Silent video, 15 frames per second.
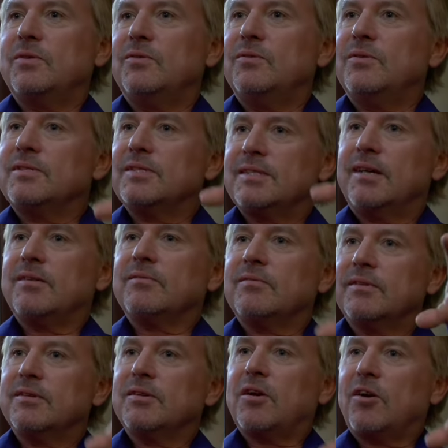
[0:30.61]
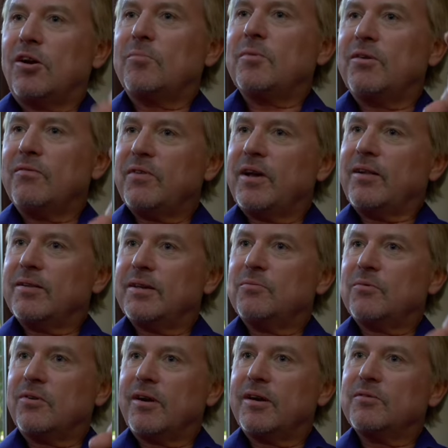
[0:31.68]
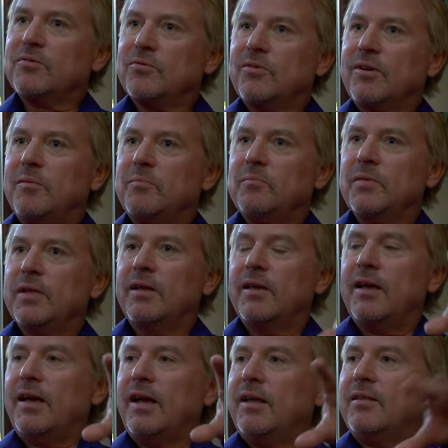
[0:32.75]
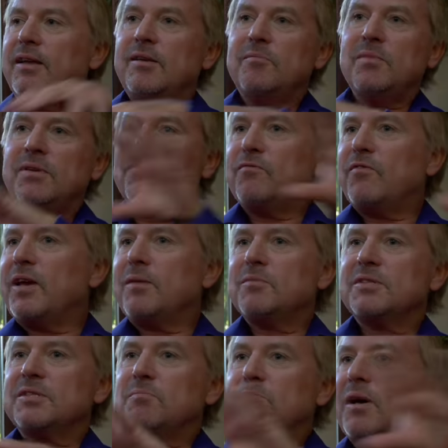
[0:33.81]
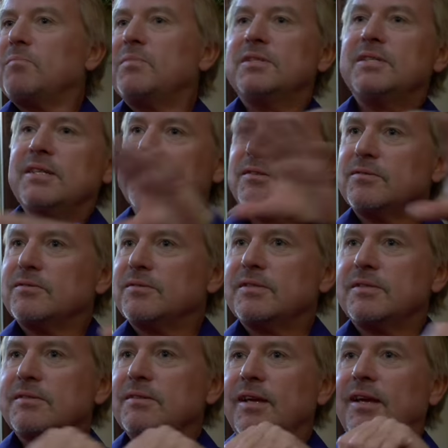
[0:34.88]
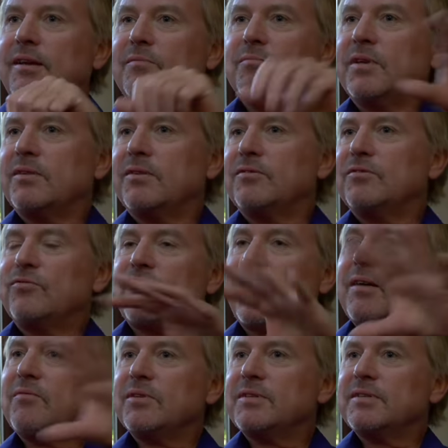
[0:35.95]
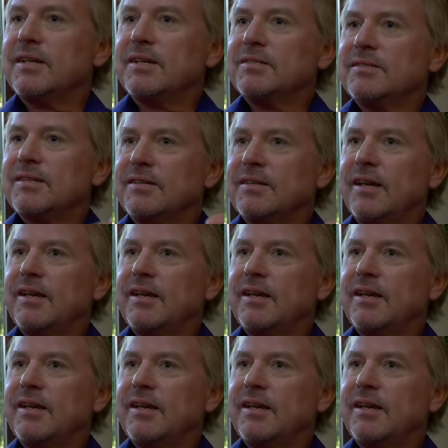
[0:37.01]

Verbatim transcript: who had settled in Carmel Valley, where I grew up. And they had been famous puppeteers, and but their traveling days had